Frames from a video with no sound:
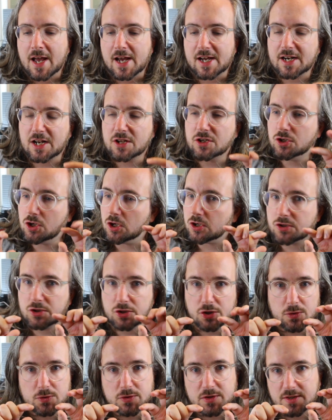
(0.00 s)
and I just
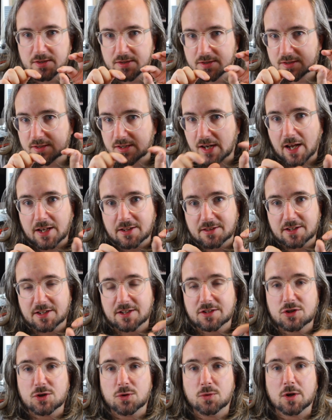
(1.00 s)
use slight
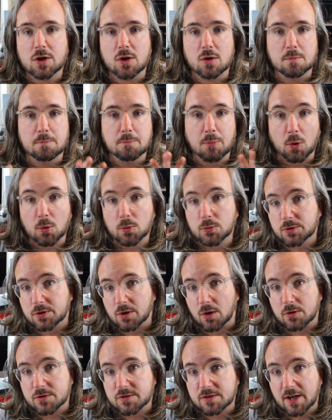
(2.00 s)
detuning on both
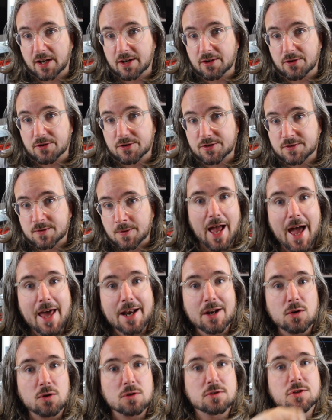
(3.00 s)
oscillators,
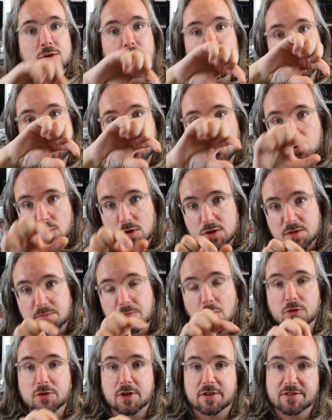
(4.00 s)
and I also use the cross
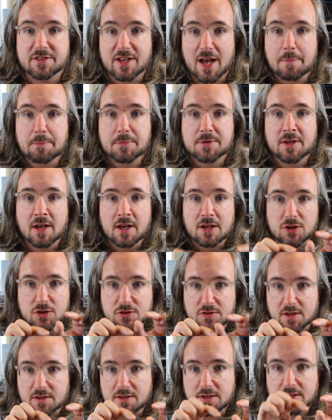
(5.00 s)
mod depth,
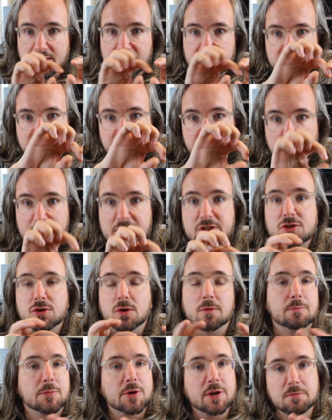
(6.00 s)
just a smidge
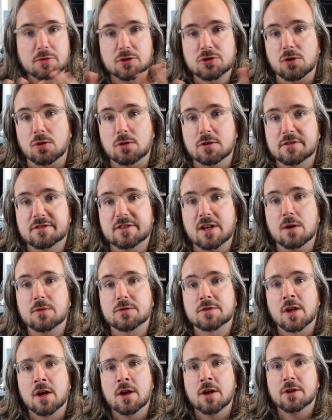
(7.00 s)
on pretty much all the
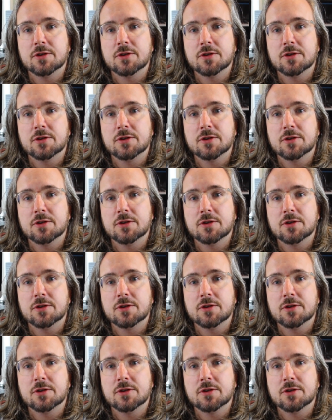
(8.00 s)
sounds,